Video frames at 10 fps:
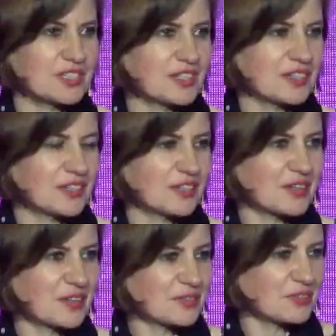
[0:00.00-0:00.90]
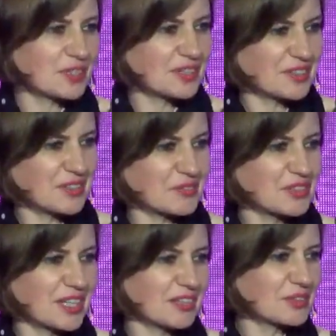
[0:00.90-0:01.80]
of
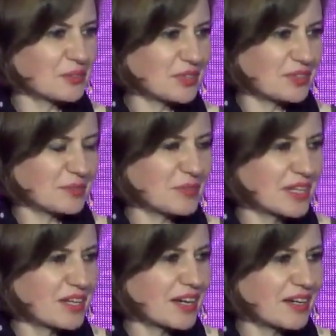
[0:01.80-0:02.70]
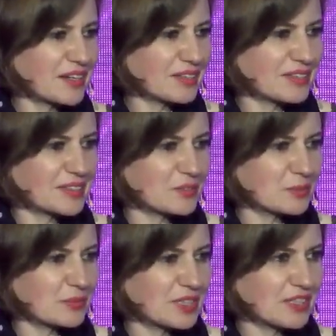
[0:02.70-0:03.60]
the algorithm. I think it will
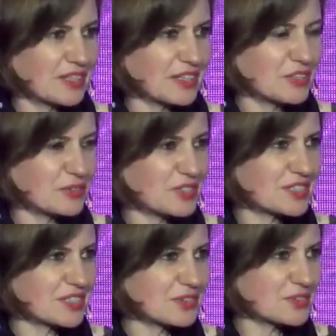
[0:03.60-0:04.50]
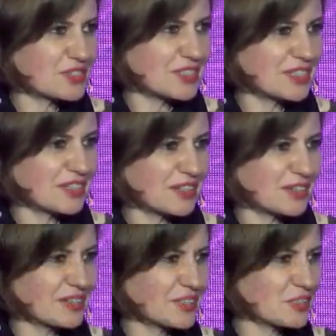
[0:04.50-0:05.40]
be interesting to see
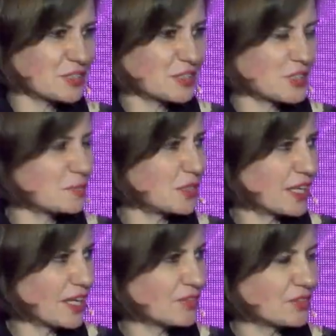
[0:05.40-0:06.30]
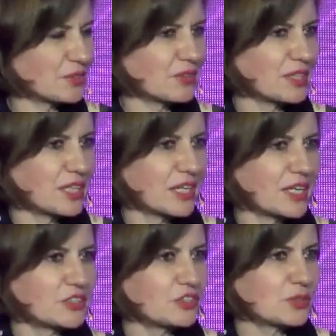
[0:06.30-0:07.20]
its behavior
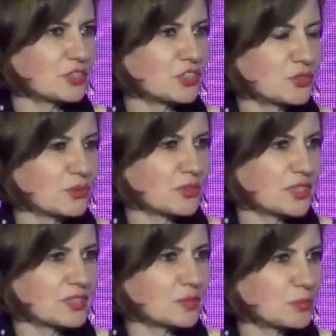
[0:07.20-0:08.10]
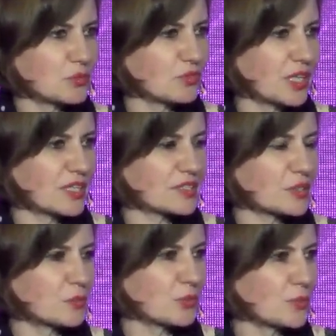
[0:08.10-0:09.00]
and to ensure that it provides
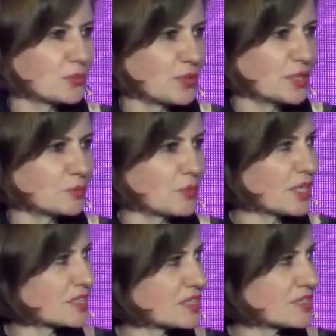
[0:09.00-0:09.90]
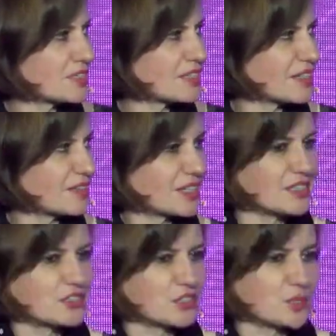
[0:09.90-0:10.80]
appropriate prices, and that
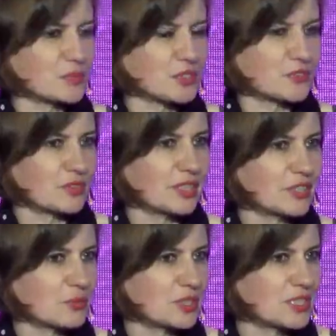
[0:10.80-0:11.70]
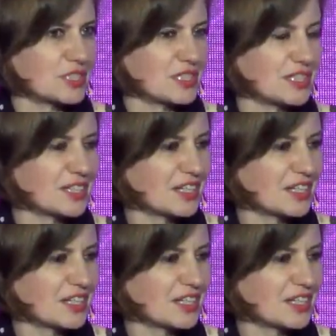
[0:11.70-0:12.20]
in terms of liquidity,